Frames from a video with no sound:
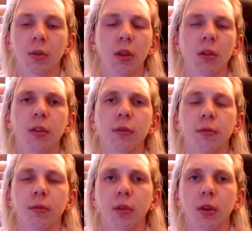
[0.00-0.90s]
a lot of
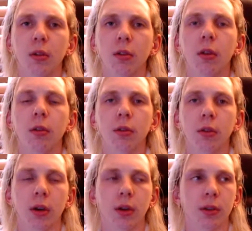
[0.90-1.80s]
long
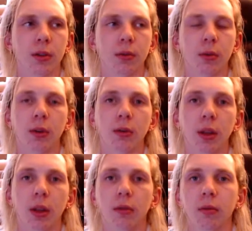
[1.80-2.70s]
grass as well
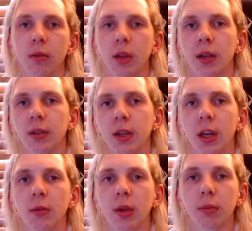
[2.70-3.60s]
that lags the
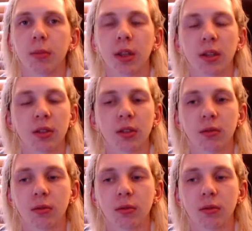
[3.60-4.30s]
game out, but that's